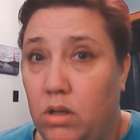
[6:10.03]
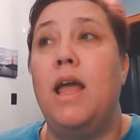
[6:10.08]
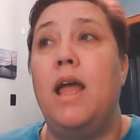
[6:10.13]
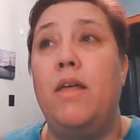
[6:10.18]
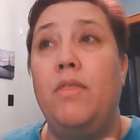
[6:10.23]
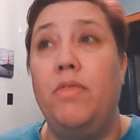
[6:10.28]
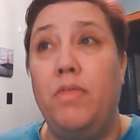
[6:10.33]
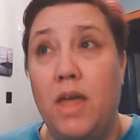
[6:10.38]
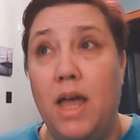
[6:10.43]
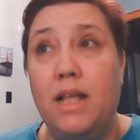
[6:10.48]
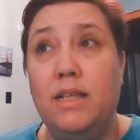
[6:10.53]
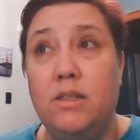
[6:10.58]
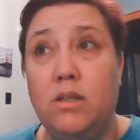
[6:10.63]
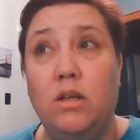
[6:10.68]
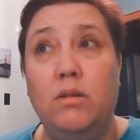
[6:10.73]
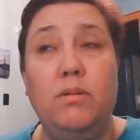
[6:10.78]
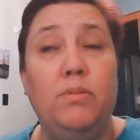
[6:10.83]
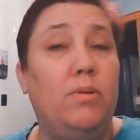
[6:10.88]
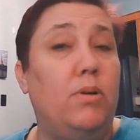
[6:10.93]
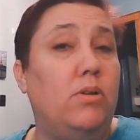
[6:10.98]
And that's
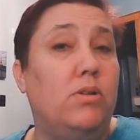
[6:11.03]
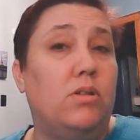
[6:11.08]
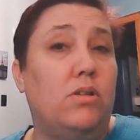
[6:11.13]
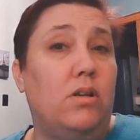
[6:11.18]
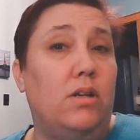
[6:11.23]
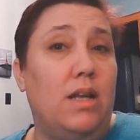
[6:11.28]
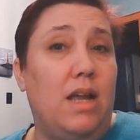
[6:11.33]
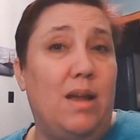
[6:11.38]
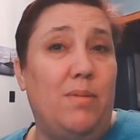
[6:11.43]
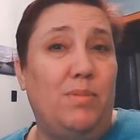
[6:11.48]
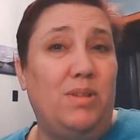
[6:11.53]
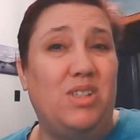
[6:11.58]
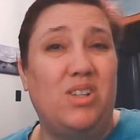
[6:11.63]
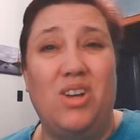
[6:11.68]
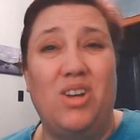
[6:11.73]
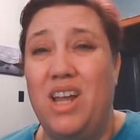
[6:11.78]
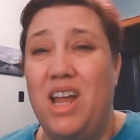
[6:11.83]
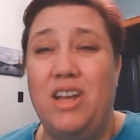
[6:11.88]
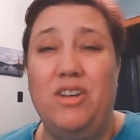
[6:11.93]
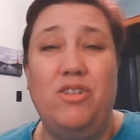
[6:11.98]
going to be posted on
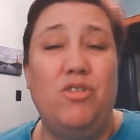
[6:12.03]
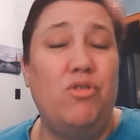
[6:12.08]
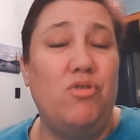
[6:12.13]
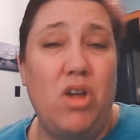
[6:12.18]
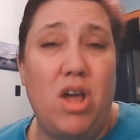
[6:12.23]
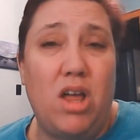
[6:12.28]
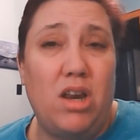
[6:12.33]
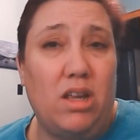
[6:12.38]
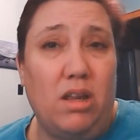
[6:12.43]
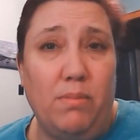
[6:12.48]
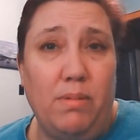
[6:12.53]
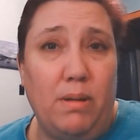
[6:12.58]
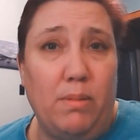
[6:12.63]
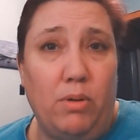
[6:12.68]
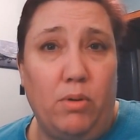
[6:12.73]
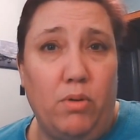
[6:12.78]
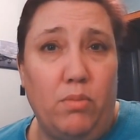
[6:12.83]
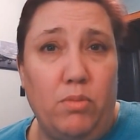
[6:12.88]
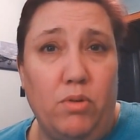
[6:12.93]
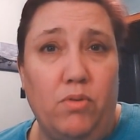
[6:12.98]
Amazon, and you're not going to be able
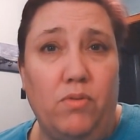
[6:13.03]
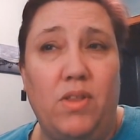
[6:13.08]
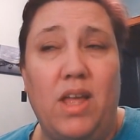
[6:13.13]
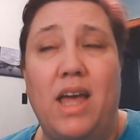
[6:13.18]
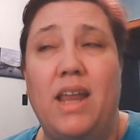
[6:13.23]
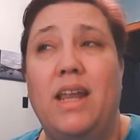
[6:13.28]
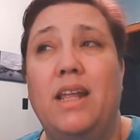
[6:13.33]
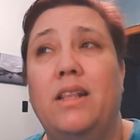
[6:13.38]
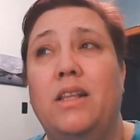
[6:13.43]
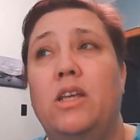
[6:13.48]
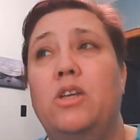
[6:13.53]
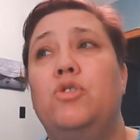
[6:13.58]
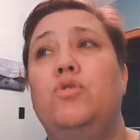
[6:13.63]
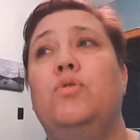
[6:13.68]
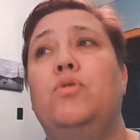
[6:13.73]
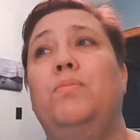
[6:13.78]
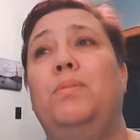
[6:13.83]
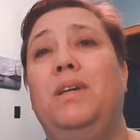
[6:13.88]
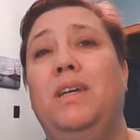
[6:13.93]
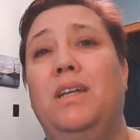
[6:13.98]
to remove that unless
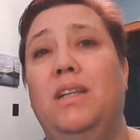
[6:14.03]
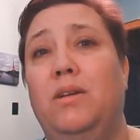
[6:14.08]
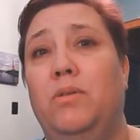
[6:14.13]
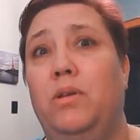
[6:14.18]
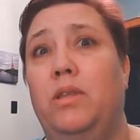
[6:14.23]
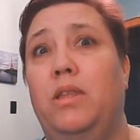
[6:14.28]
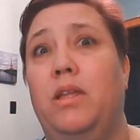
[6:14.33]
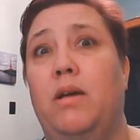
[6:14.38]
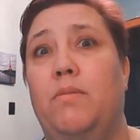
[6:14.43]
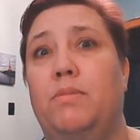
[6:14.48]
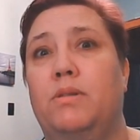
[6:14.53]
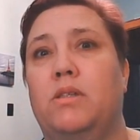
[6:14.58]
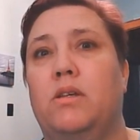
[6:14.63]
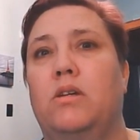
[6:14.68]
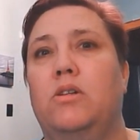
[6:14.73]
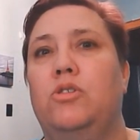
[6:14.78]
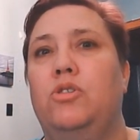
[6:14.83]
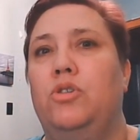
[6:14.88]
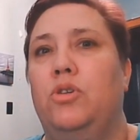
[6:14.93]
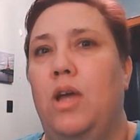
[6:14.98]
you appeal it with
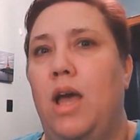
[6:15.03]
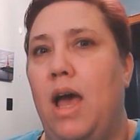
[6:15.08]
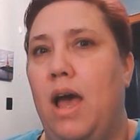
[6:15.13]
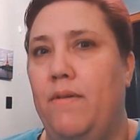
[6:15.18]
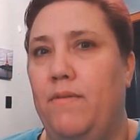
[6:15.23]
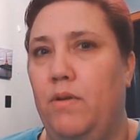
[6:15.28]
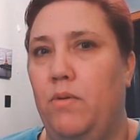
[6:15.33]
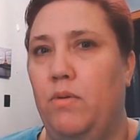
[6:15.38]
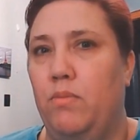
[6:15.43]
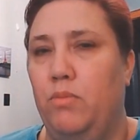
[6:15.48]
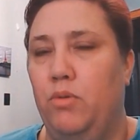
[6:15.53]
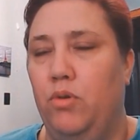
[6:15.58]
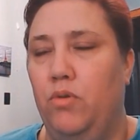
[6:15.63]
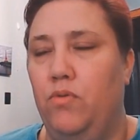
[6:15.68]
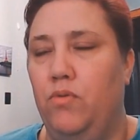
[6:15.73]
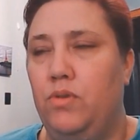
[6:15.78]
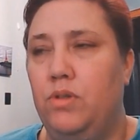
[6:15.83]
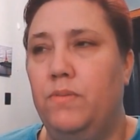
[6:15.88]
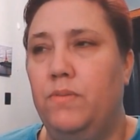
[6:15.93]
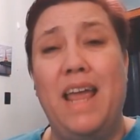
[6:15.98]
Amazon to have it
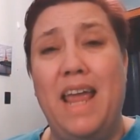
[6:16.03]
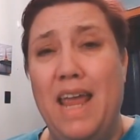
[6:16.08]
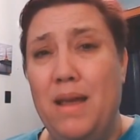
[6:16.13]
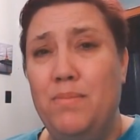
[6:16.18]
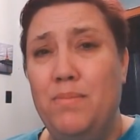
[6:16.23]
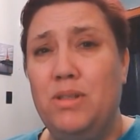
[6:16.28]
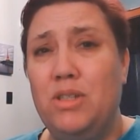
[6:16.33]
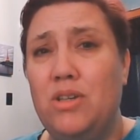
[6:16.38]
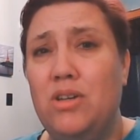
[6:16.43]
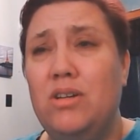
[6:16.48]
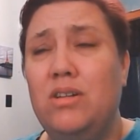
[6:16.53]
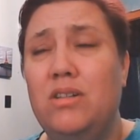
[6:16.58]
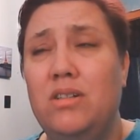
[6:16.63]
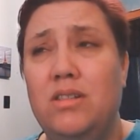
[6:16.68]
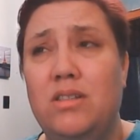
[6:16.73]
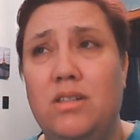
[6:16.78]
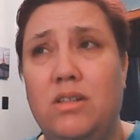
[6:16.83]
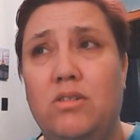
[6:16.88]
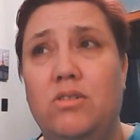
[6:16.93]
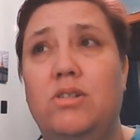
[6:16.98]
removed. Amazon
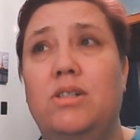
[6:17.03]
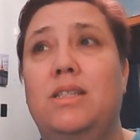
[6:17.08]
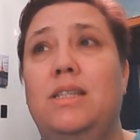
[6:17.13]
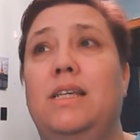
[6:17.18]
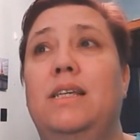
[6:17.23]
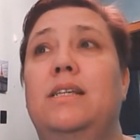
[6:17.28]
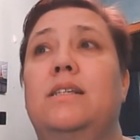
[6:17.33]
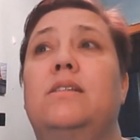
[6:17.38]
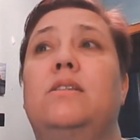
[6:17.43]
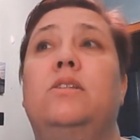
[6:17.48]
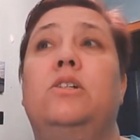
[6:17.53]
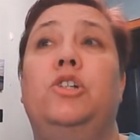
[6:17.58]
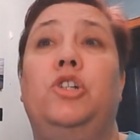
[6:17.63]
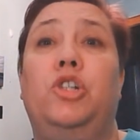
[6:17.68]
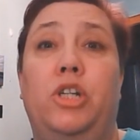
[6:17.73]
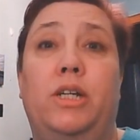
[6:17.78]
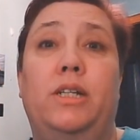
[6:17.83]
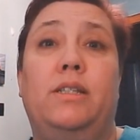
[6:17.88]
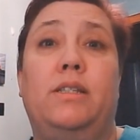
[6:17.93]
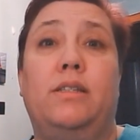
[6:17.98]
considers these
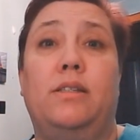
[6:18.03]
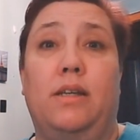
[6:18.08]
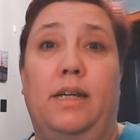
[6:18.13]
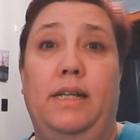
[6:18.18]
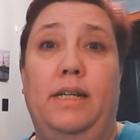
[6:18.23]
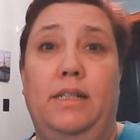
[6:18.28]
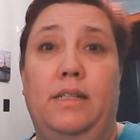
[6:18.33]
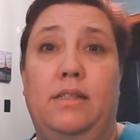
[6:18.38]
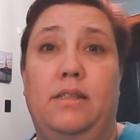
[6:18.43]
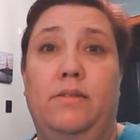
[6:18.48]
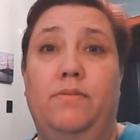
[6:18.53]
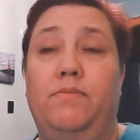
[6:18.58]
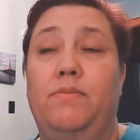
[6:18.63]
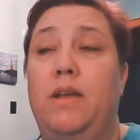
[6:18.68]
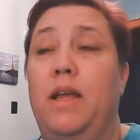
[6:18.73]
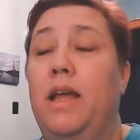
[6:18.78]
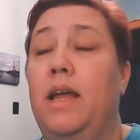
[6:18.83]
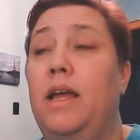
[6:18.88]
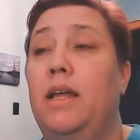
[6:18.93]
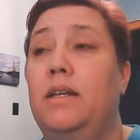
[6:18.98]
legit sites,
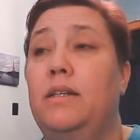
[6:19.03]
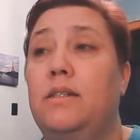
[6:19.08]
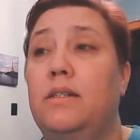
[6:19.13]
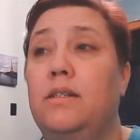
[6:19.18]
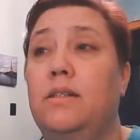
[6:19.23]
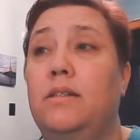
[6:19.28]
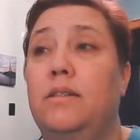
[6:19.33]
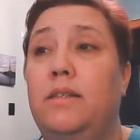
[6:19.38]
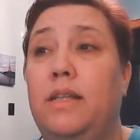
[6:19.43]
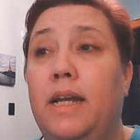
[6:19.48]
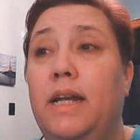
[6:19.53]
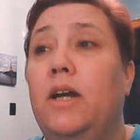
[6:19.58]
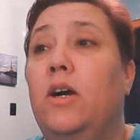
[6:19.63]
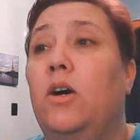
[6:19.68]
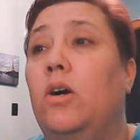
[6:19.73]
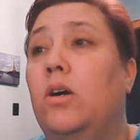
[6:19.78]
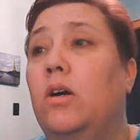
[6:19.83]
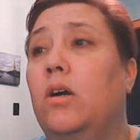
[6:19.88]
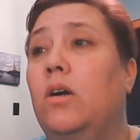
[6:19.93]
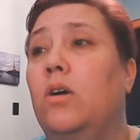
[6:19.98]
and they
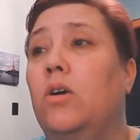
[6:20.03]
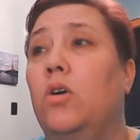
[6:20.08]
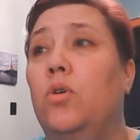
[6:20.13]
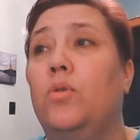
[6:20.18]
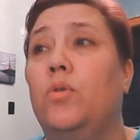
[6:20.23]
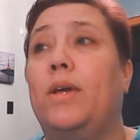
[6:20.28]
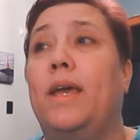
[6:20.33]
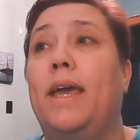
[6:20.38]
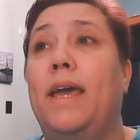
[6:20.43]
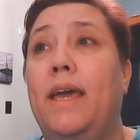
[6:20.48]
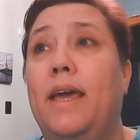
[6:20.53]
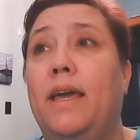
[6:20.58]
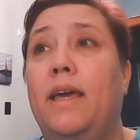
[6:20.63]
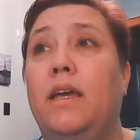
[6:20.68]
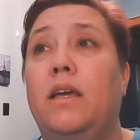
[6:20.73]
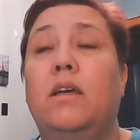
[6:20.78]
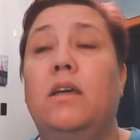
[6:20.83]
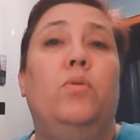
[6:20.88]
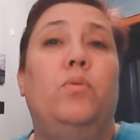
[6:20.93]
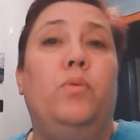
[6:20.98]
are
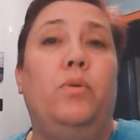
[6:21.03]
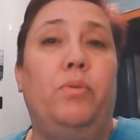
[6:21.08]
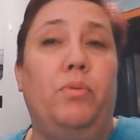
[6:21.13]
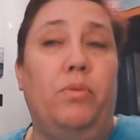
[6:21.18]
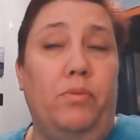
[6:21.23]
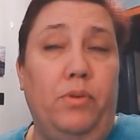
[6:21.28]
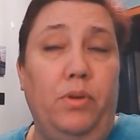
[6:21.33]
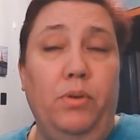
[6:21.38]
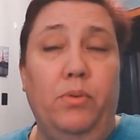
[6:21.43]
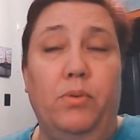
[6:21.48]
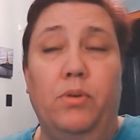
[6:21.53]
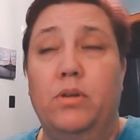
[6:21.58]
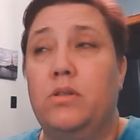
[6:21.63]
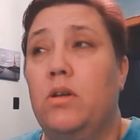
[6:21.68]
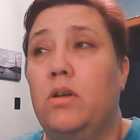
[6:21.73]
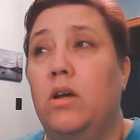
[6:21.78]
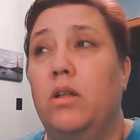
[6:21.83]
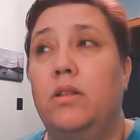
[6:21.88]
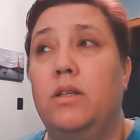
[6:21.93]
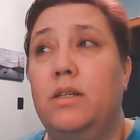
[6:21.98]
okay with reviewers
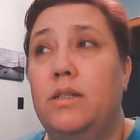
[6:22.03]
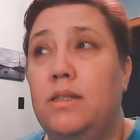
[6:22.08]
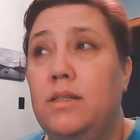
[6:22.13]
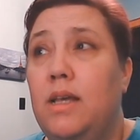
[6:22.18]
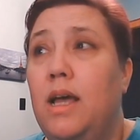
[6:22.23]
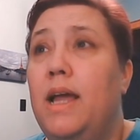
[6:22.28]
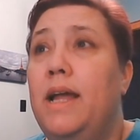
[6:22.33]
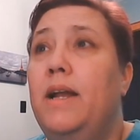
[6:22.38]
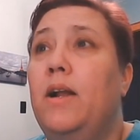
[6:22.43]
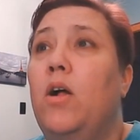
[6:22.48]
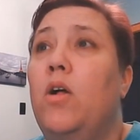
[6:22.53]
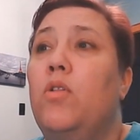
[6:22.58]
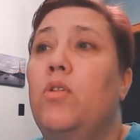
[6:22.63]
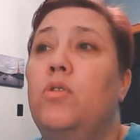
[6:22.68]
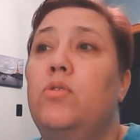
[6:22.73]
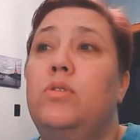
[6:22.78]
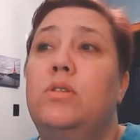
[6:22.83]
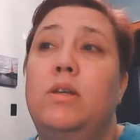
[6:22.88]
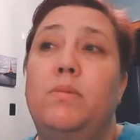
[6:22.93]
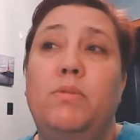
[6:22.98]
on this site,
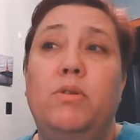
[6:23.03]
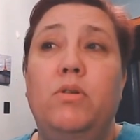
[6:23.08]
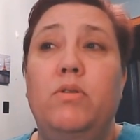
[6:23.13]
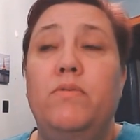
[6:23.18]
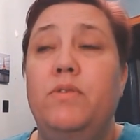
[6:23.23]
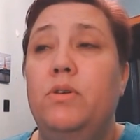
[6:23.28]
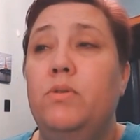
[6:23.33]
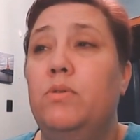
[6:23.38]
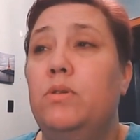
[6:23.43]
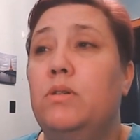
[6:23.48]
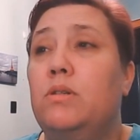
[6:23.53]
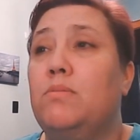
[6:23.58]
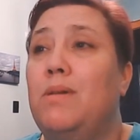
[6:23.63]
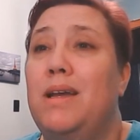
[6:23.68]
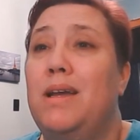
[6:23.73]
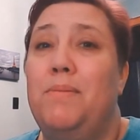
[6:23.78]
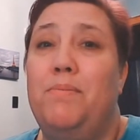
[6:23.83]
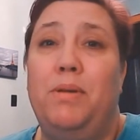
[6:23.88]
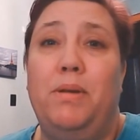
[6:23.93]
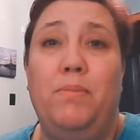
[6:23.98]
although some of the reviewers
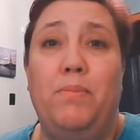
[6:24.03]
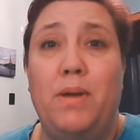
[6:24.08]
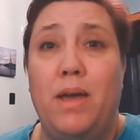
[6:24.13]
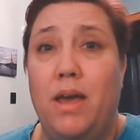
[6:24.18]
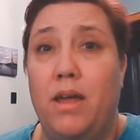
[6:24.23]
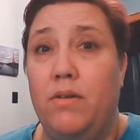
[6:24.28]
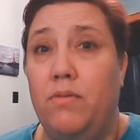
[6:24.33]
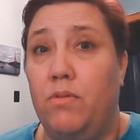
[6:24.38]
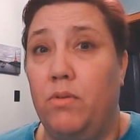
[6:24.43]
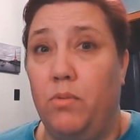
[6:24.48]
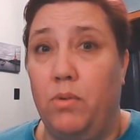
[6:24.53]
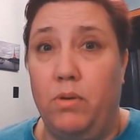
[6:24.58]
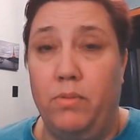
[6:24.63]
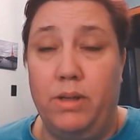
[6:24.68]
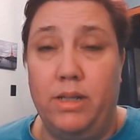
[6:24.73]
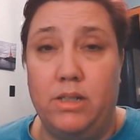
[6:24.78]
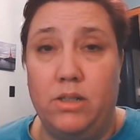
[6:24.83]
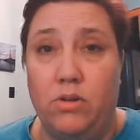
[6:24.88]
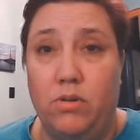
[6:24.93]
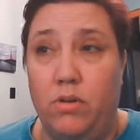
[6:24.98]
might be banned for one
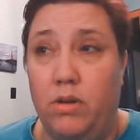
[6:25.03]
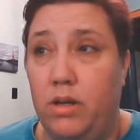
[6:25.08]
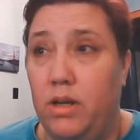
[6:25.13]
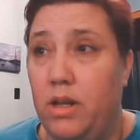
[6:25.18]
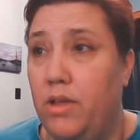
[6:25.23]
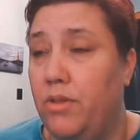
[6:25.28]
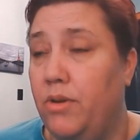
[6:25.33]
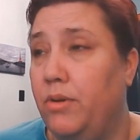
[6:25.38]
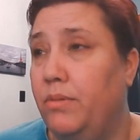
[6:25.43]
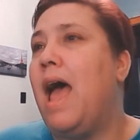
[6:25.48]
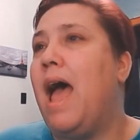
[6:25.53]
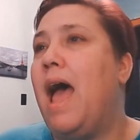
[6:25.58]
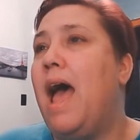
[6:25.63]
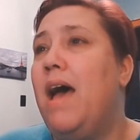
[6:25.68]
reason or another.